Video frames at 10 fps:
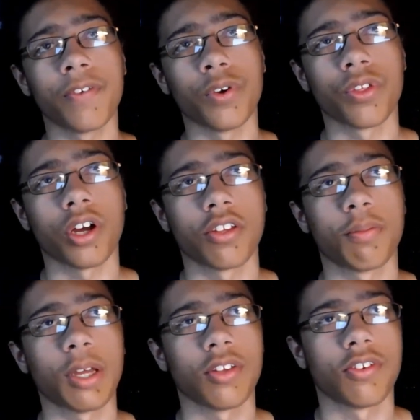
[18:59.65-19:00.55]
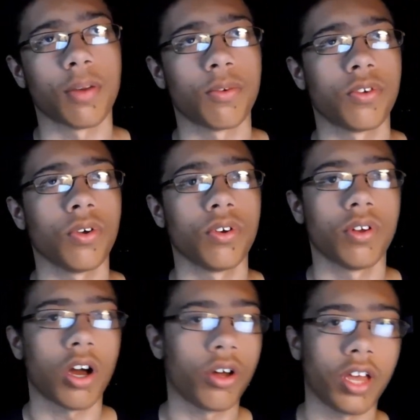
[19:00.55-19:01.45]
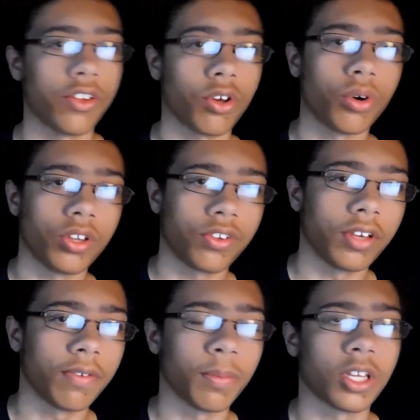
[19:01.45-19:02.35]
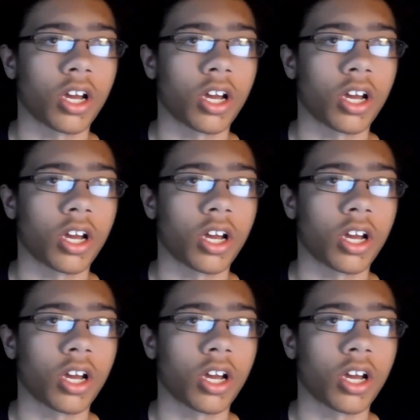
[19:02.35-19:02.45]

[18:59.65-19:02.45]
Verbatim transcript: your thoughts about this episode, as always, leave them in the